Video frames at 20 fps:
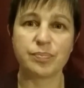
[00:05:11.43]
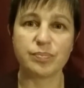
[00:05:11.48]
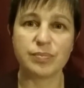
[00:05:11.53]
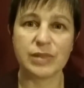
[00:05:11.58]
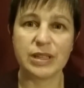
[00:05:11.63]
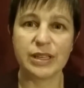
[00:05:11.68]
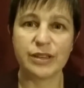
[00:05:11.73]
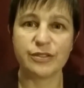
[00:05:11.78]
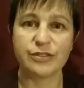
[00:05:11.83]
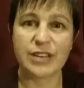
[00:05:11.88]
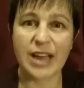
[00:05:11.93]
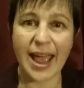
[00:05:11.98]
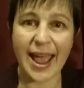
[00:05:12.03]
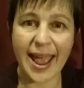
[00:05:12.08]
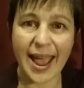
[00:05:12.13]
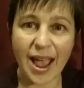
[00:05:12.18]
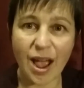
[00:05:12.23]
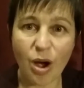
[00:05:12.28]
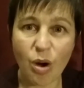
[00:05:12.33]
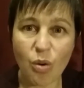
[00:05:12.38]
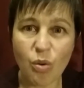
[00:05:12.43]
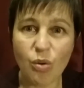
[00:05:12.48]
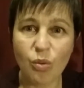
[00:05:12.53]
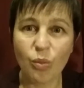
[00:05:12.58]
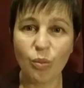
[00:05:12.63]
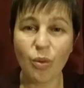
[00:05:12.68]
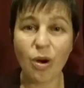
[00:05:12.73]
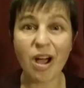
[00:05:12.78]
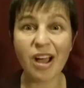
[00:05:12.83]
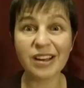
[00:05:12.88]
lived how?
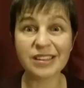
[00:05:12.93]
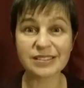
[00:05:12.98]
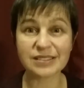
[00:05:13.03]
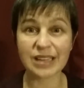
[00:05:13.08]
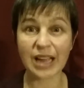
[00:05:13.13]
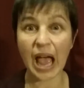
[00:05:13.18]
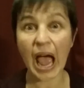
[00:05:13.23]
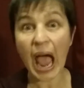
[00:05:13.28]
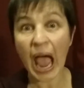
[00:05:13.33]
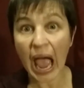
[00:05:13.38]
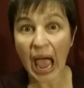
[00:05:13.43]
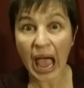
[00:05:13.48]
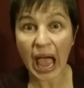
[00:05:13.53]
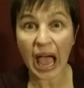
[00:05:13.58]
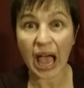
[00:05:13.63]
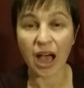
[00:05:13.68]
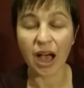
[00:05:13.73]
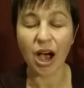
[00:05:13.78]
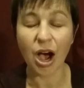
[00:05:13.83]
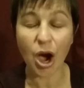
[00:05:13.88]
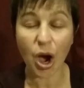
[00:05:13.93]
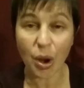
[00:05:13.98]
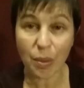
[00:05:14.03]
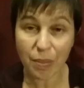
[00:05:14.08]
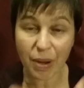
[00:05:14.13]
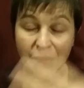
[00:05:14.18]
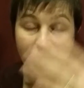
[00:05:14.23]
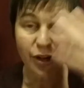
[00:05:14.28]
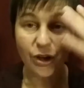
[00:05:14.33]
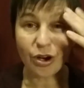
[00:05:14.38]
What? Ah! Oh
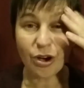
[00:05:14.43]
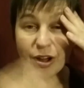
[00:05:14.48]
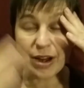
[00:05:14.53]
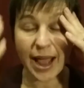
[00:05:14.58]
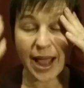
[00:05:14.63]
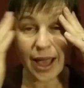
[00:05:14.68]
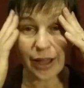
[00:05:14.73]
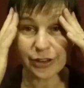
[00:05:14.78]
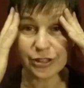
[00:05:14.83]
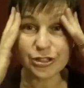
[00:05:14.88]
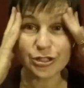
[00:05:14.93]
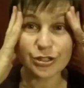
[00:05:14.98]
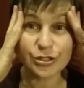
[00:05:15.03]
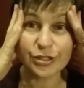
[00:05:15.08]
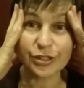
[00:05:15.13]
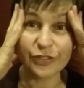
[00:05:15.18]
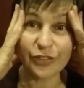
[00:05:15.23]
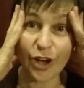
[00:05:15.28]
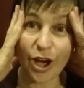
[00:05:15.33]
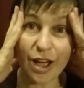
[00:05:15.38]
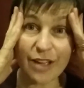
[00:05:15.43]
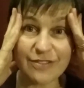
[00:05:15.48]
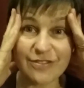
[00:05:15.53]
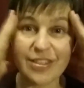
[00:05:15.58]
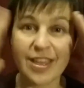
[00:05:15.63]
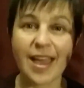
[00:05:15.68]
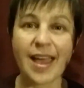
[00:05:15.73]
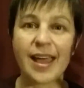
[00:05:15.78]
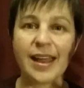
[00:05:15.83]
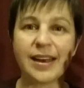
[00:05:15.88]
my God, how did you survive
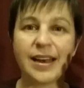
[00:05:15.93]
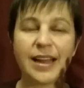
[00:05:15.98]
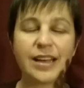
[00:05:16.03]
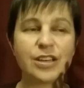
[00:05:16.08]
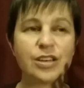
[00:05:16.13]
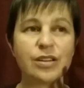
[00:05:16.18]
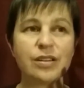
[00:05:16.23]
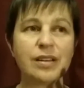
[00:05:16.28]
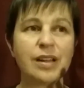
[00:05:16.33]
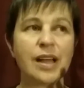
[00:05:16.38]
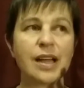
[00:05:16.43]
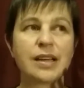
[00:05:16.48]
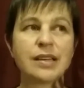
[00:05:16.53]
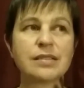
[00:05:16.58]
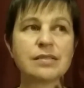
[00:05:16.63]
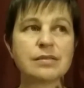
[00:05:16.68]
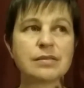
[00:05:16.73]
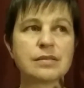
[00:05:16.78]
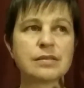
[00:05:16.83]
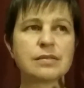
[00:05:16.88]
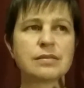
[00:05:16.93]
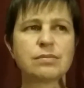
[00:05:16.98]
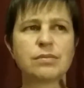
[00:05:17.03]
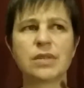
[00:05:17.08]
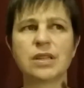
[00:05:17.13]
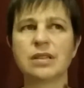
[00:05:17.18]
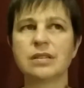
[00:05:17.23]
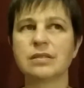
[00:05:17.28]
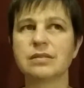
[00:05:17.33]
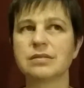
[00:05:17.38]
that? And you're like,
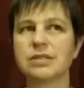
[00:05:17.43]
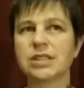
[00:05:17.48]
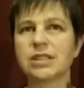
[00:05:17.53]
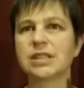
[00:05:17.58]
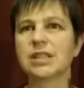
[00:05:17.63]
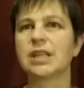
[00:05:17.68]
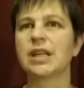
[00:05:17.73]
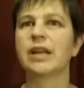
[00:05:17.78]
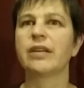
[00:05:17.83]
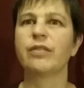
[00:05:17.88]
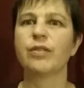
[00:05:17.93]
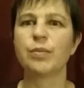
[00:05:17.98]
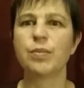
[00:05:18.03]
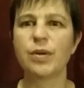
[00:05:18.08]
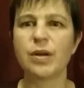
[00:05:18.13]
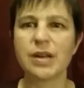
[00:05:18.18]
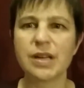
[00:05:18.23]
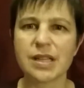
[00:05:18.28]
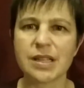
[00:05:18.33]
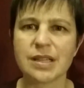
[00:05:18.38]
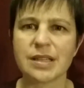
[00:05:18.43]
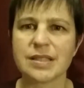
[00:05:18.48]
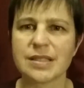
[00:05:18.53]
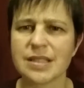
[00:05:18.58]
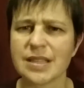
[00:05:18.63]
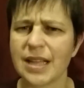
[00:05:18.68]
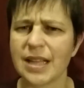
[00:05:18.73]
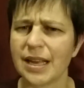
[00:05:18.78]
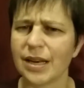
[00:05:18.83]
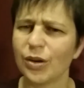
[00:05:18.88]
well, didn't everybody?
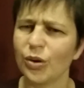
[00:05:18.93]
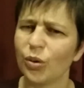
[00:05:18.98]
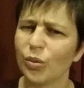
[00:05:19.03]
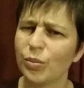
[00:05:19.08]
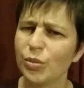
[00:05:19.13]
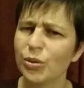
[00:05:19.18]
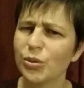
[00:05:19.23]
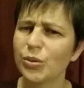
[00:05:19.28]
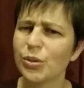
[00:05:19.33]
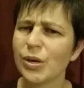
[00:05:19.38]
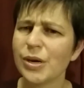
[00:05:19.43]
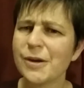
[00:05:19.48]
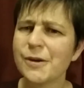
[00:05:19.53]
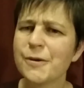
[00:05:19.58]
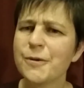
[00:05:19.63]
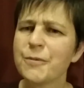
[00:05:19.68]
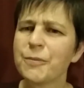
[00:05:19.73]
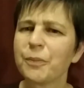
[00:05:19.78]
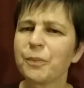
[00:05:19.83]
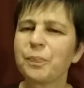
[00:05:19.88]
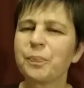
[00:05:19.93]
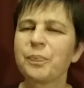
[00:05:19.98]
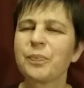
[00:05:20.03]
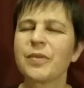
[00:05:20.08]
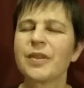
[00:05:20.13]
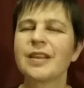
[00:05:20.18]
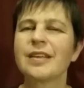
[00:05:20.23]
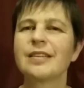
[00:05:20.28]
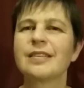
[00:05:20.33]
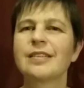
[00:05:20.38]
Isn't that normal?
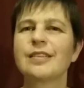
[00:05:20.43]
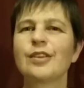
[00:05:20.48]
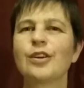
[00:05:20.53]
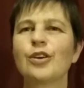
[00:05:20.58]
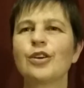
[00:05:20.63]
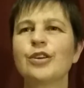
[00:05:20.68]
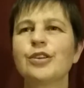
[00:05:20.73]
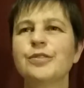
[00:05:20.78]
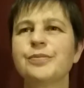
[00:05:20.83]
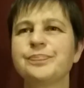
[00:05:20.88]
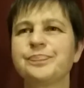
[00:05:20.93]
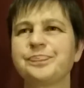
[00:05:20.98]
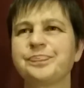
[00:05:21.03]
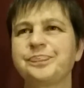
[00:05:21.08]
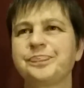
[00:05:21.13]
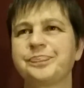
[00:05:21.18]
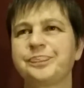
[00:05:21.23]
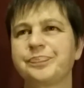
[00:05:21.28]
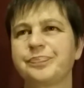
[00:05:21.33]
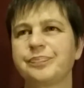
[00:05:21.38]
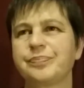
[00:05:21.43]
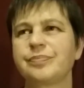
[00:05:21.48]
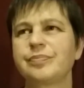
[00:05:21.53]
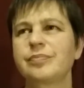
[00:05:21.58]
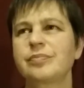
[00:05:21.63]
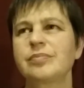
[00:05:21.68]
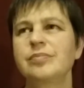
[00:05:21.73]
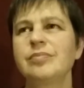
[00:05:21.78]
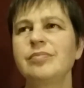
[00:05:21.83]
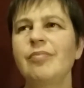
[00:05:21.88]
So,
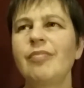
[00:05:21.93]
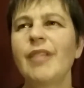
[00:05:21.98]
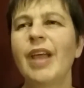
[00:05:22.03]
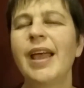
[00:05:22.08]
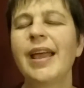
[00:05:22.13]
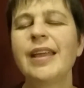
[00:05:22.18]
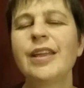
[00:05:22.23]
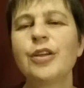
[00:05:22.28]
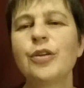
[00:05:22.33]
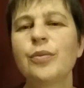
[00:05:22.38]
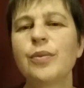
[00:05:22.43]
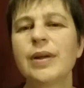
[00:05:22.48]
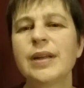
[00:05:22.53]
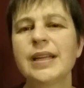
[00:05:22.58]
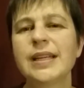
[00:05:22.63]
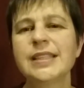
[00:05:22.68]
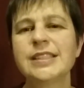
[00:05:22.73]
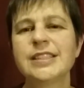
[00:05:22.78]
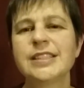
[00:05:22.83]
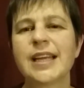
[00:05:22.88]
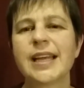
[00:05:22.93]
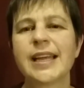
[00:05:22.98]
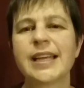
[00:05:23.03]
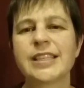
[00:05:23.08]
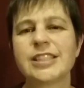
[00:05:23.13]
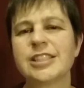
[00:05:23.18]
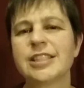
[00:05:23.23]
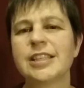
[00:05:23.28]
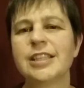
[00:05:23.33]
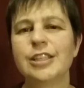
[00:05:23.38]
are you willing to
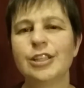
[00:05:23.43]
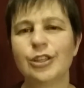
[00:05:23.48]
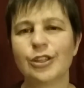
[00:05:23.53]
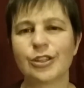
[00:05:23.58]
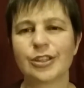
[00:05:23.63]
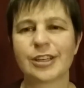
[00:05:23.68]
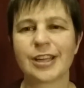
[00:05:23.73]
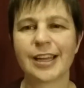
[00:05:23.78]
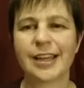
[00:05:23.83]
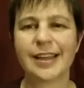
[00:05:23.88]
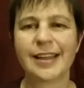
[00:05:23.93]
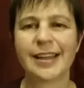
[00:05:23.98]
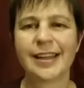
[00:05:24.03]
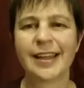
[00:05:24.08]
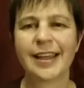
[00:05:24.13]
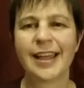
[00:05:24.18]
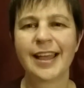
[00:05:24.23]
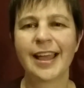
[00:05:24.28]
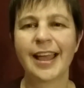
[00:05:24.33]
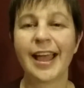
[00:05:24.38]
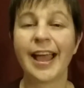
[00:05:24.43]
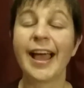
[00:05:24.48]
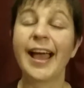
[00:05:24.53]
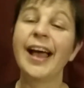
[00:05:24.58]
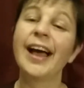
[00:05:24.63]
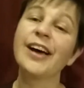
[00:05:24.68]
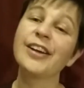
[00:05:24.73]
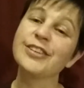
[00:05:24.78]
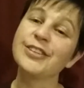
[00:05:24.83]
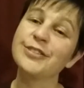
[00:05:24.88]
actually look at
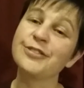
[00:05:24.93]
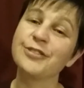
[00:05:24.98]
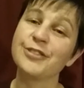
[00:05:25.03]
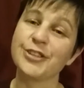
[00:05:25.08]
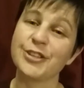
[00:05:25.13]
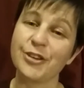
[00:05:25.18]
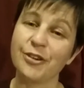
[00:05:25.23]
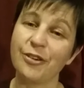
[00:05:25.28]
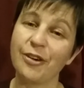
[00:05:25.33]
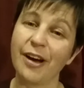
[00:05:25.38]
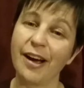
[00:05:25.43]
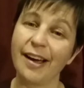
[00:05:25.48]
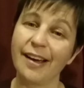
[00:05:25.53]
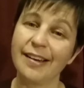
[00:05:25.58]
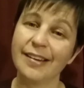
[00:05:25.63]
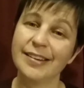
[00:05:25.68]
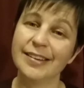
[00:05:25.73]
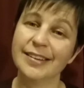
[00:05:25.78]
how different you are?